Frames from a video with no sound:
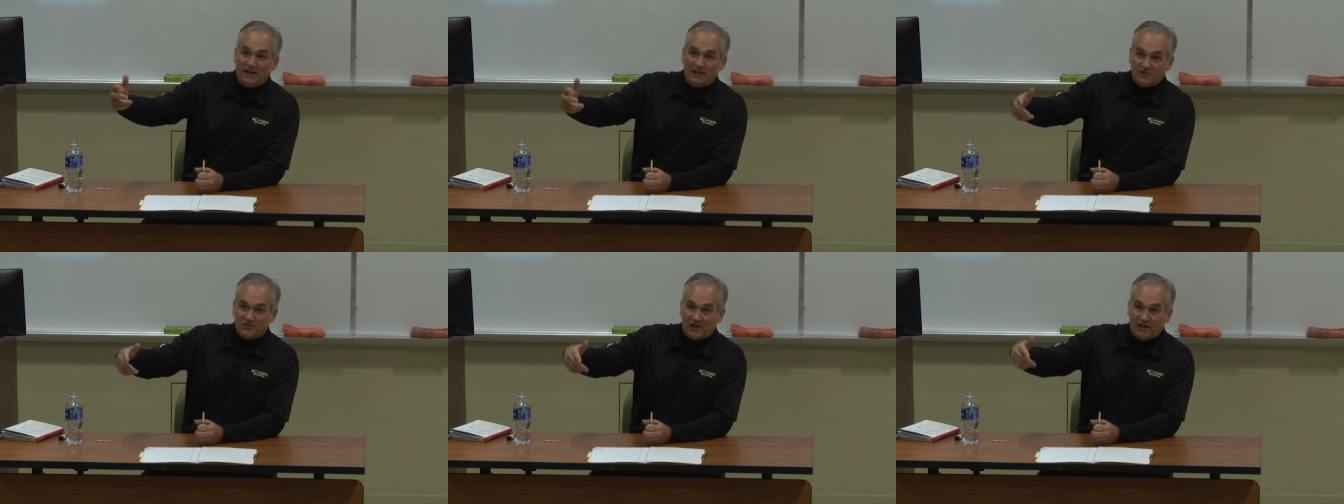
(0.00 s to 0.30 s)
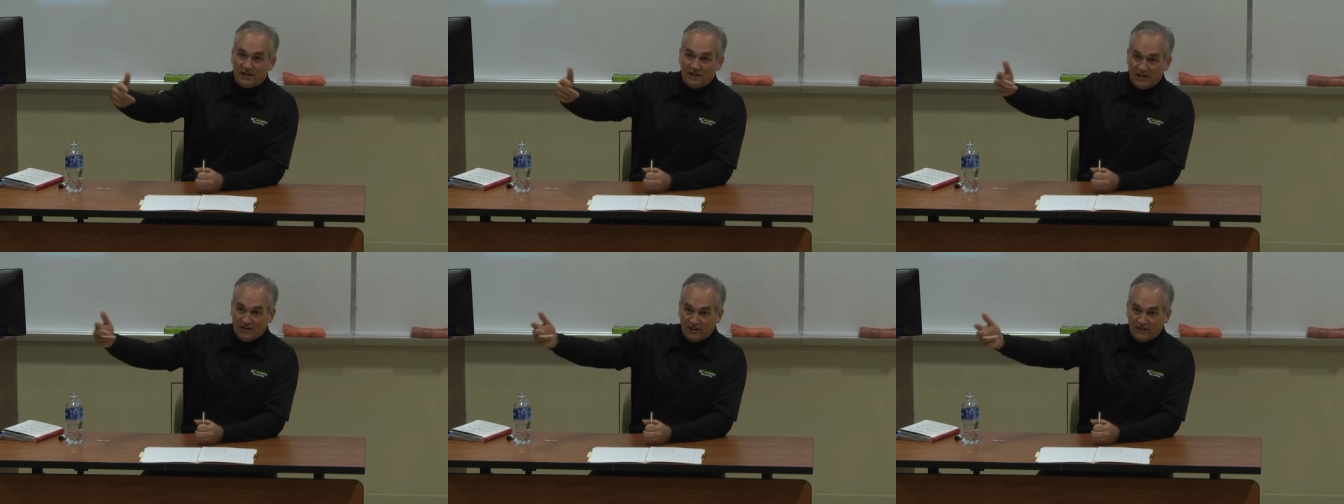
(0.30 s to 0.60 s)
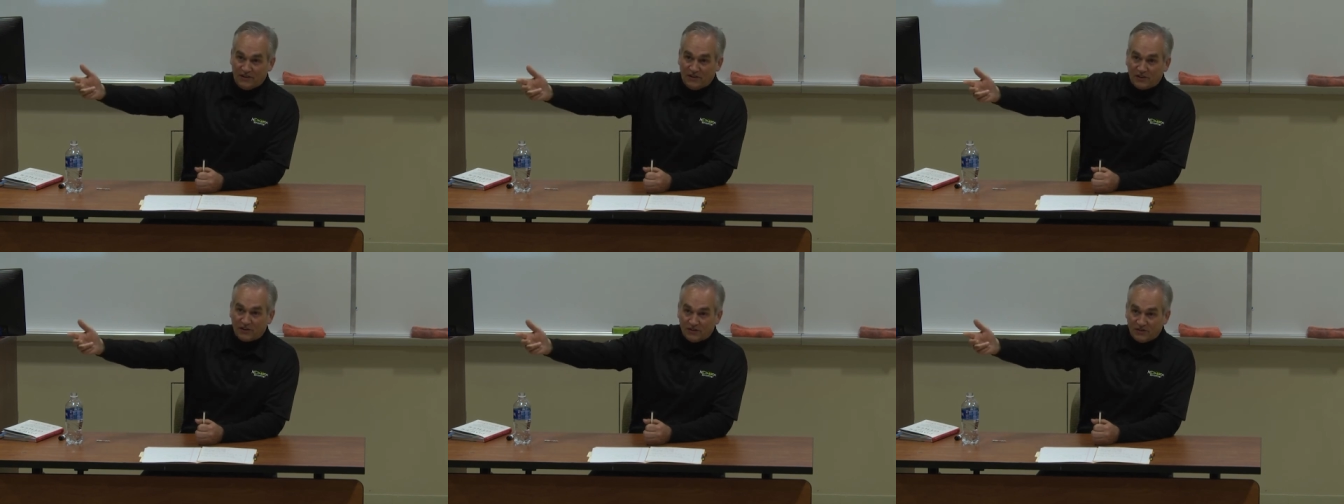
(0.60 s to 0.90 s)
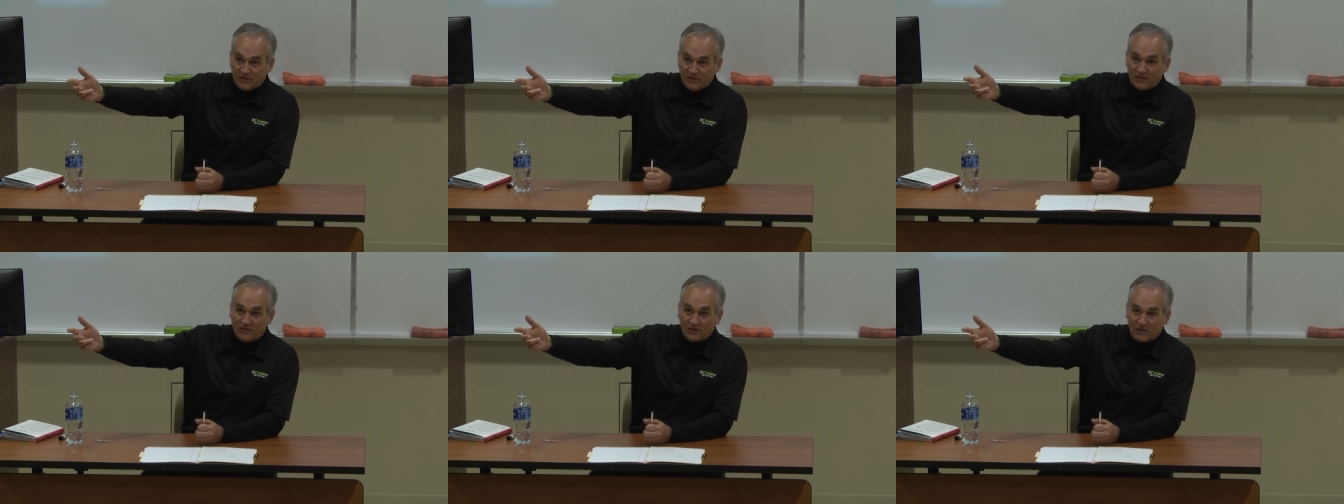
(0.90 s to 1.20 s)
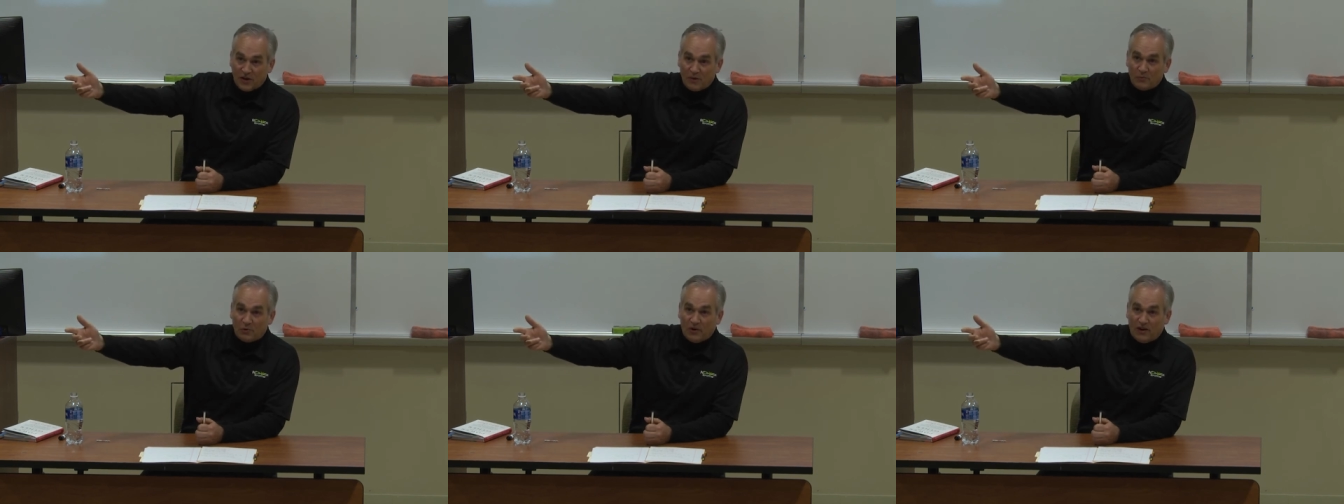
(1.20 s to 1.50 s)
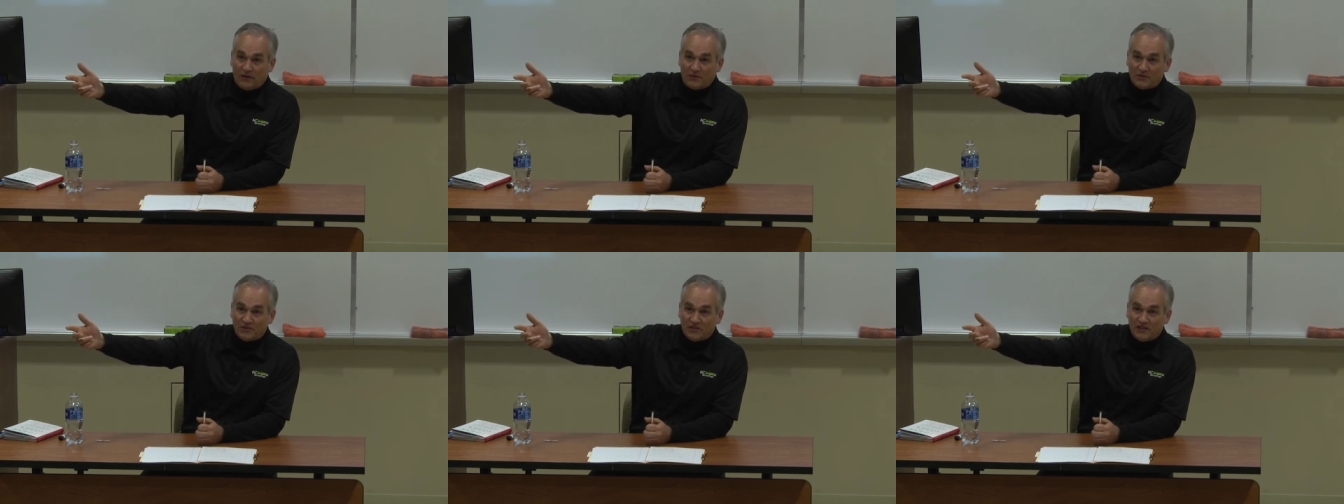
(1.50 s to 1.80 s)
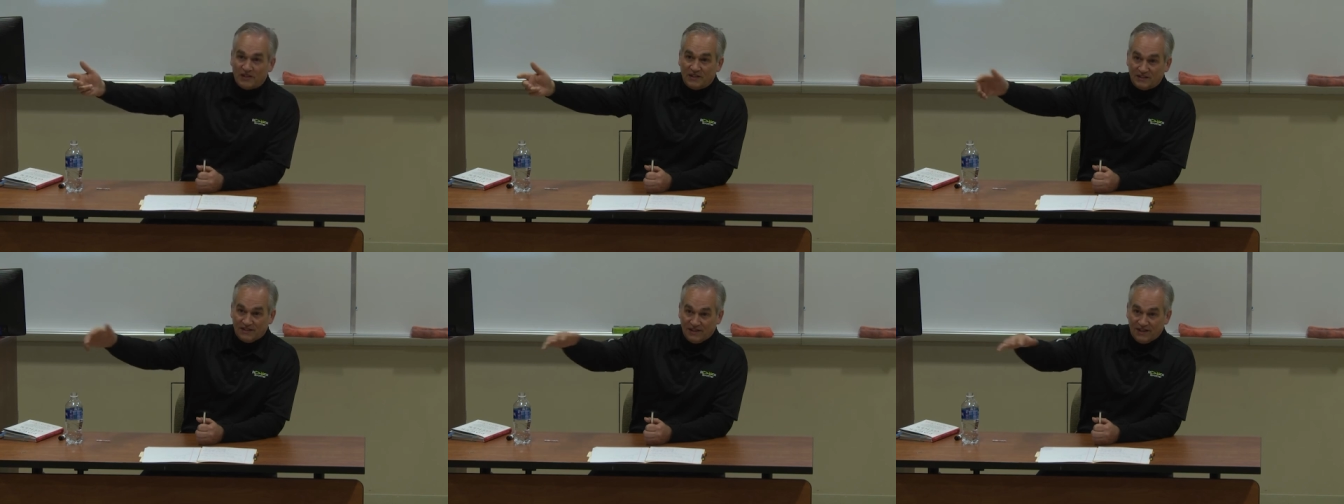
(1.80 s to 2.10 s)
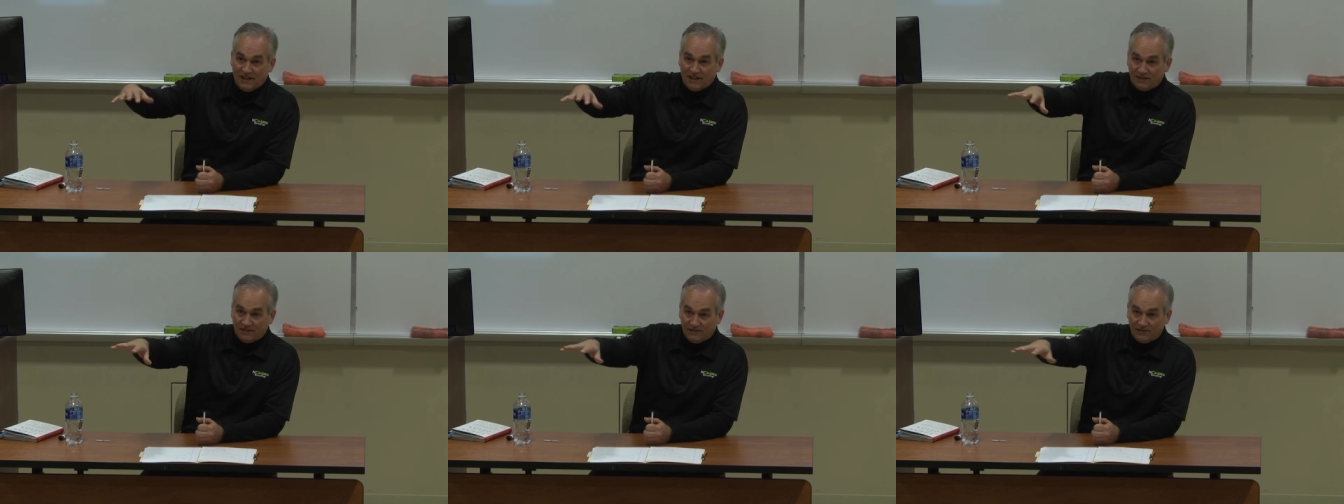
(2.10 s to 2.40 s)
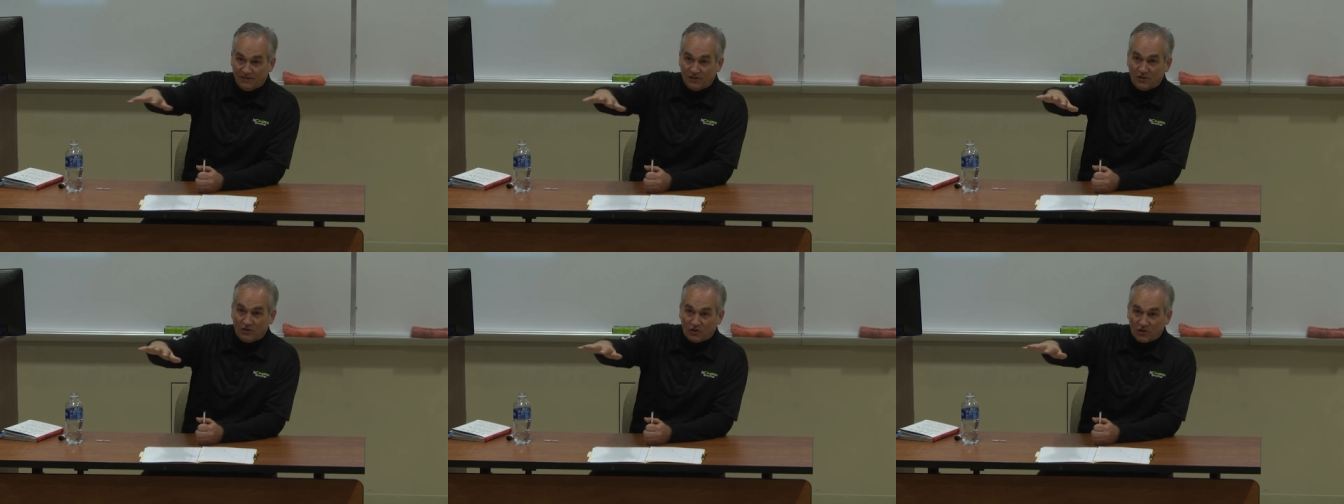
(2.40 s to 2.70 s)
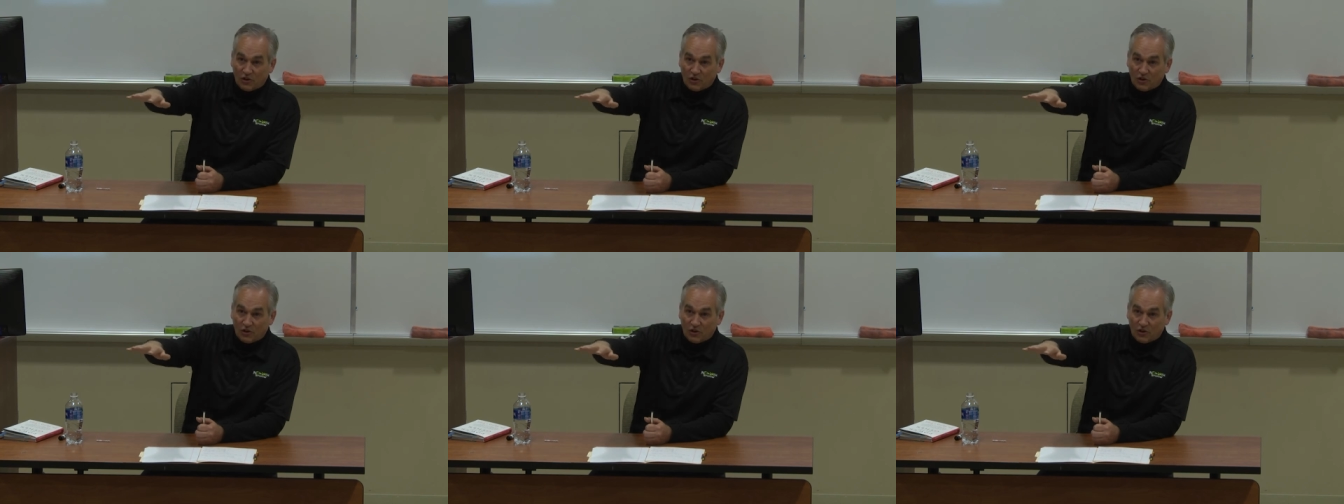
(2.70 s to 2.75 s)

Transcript: I'd try to get another couple hours in to get you know,